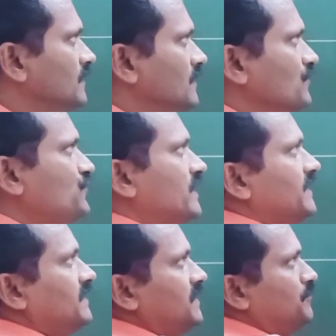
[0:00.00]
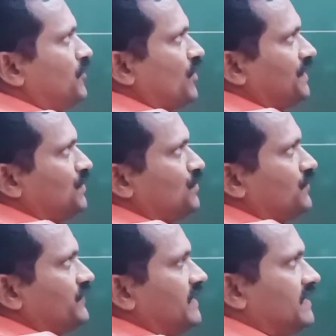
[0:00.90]
Find the point
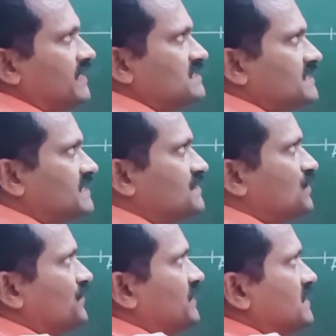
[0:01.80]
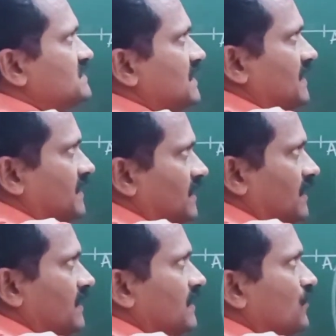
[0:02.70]
of intersection of the
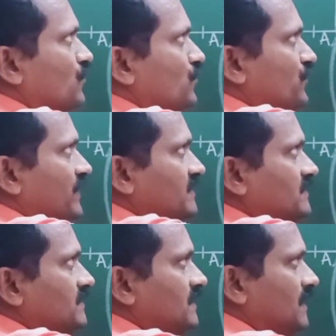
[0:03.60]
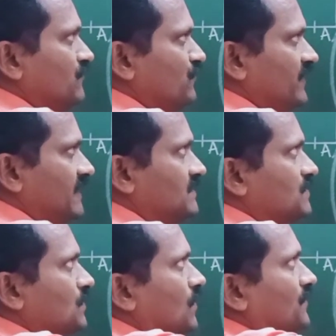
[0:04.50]
circle with the
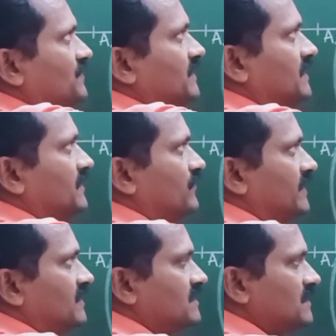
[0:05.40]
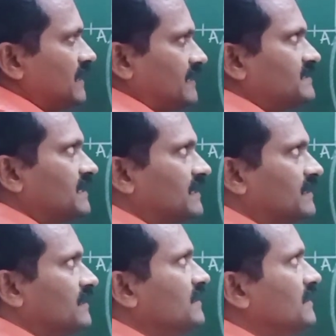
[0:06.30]
width of the given
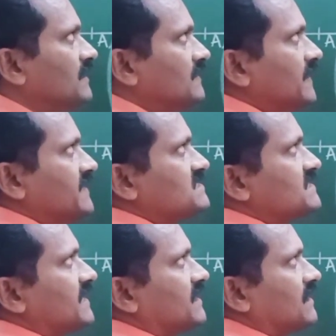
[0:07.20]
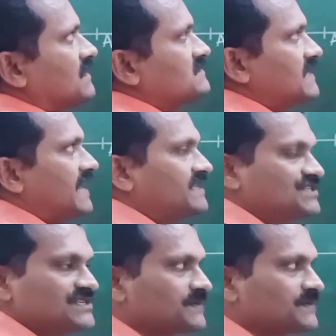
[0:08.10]
rectangle, that is taken as H.